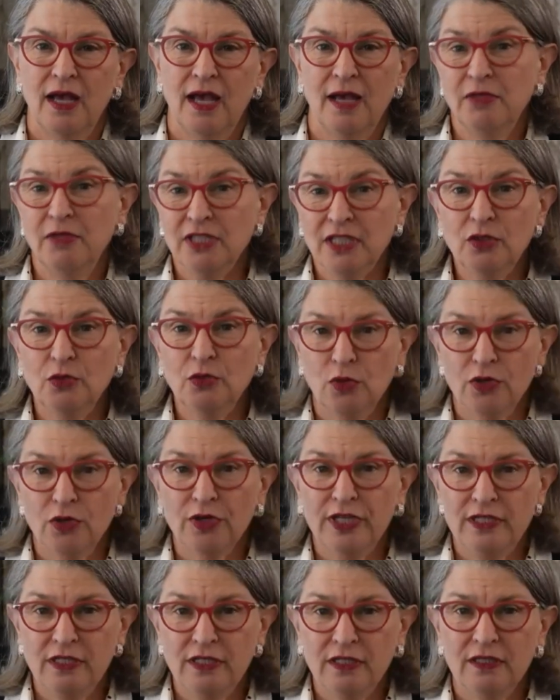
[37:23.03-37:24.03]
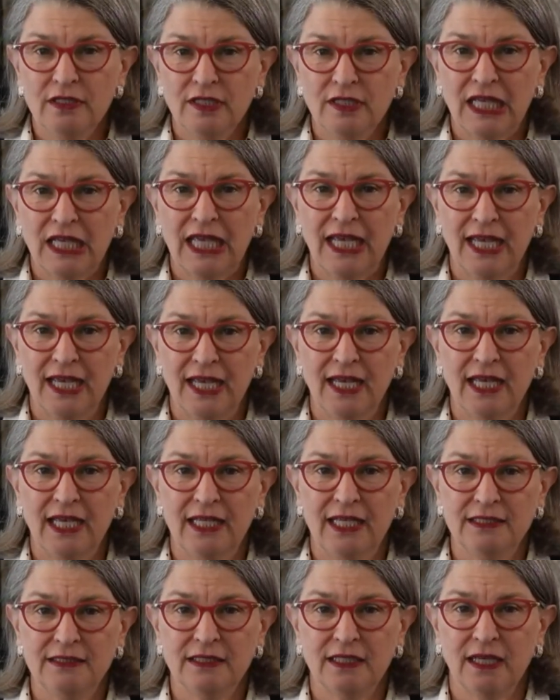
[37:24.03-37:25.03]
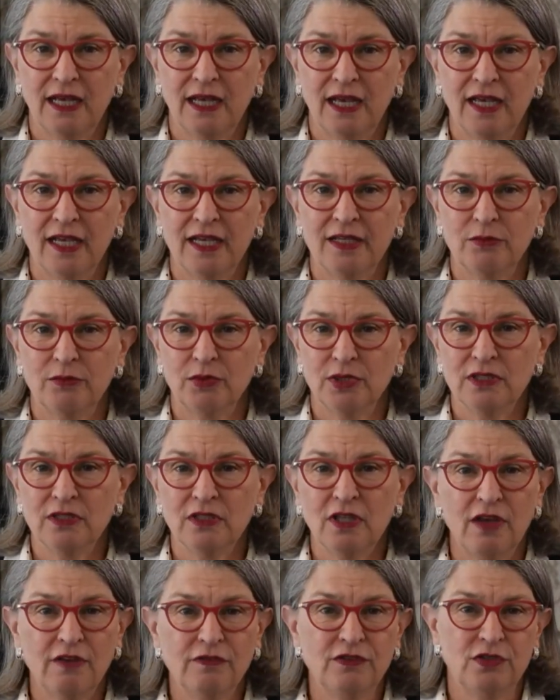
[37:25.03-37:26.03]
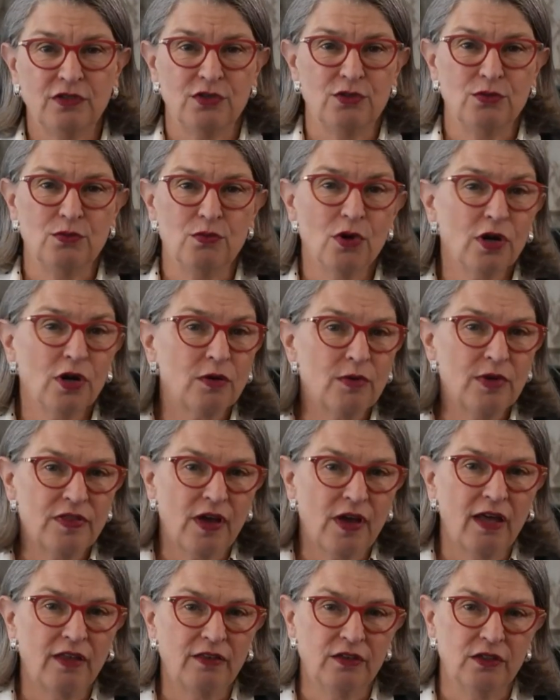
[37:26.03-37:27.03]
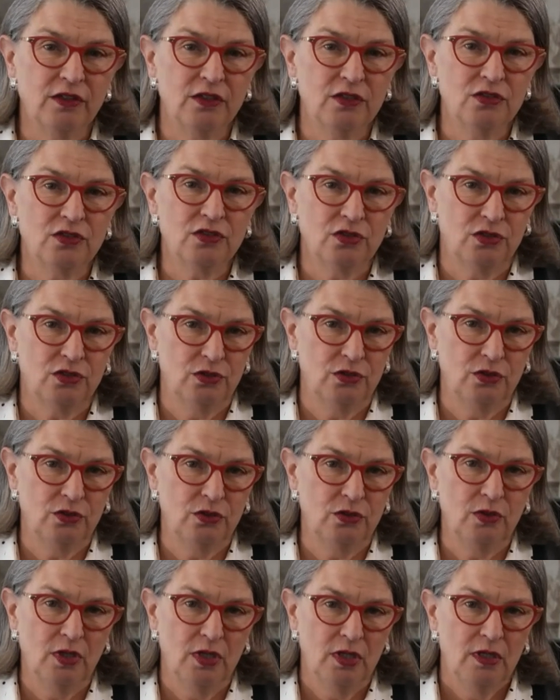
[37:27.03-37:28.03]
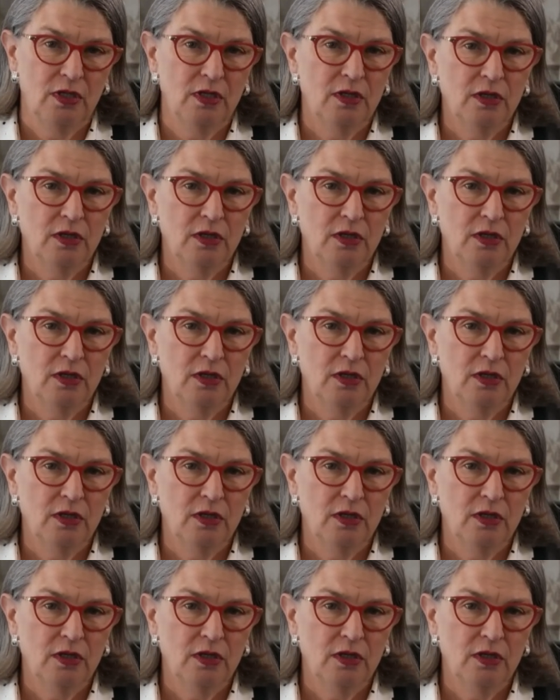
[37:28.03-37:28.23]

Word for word: I'm a little worried and I would love to work with others to